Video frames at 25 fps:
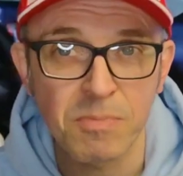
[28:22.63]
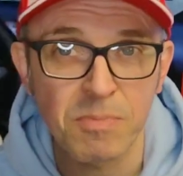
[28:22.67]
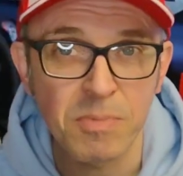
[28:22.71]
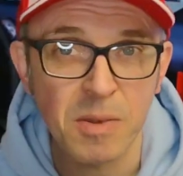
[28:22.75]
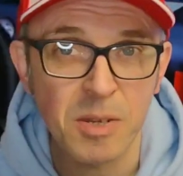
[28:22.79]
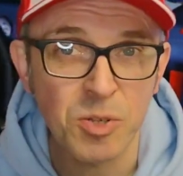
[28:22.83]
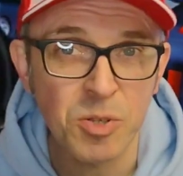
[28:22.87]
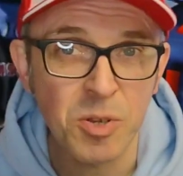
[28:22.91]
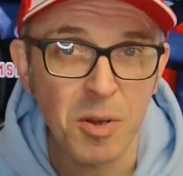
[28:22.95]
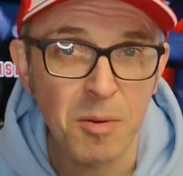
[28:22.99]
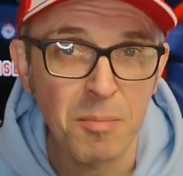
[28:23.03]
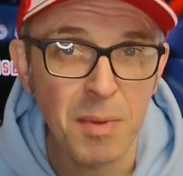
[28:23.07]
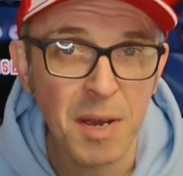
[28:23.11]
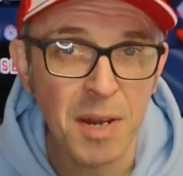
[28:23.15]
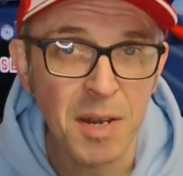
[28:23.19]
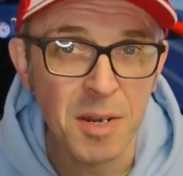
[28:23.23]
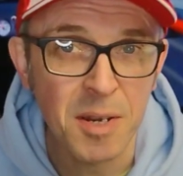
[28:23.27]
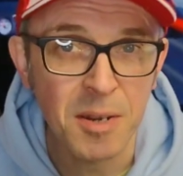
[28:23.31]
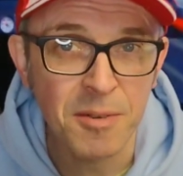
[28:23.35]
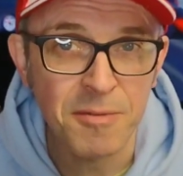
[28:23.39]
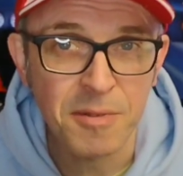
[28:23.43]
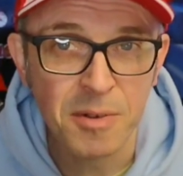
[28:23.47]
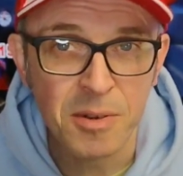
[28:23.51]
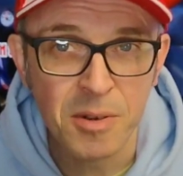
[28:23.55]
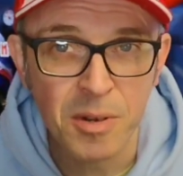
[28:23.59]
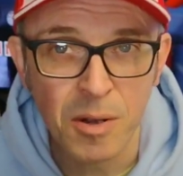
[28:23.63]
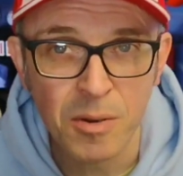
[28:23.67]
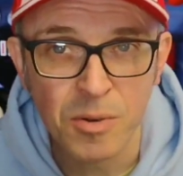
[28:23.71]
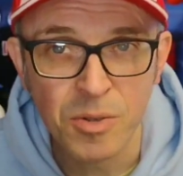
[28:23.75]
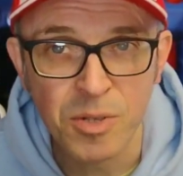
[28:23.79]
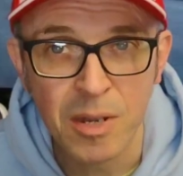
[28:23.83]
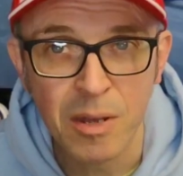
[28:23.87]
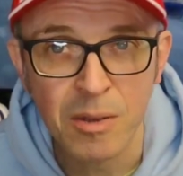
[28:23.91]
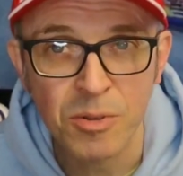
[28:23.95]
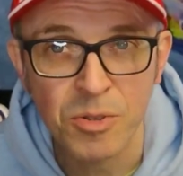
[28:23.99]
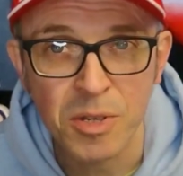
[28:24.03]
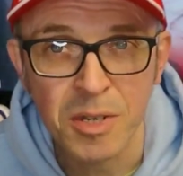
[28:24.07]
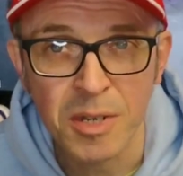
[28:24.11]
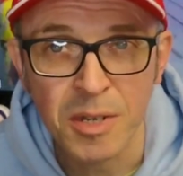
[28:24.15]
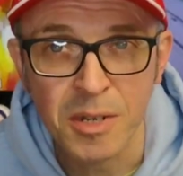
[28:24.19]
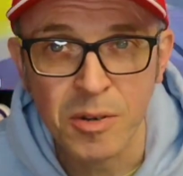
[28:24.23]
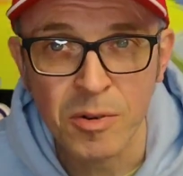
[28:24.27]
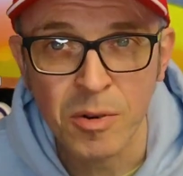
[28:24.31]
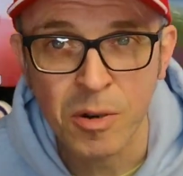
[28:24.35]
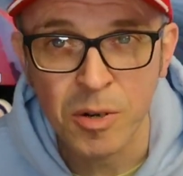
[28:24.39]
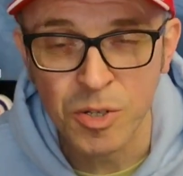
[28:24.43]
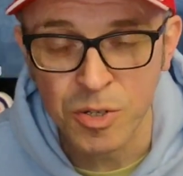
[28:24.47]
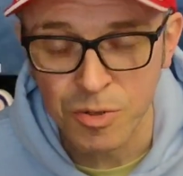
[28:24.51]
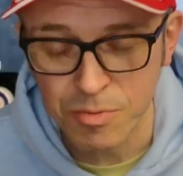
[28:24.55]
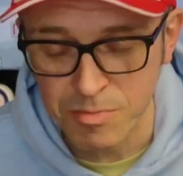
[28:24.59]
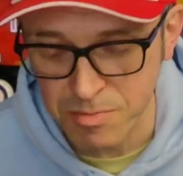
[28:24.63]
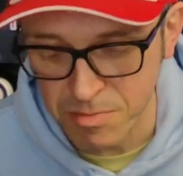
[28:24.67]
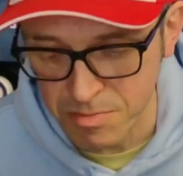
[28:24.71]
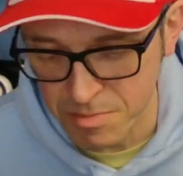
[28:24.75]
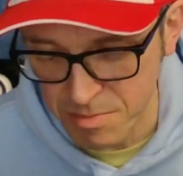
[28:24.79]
It's on many different consoles in it. Crush.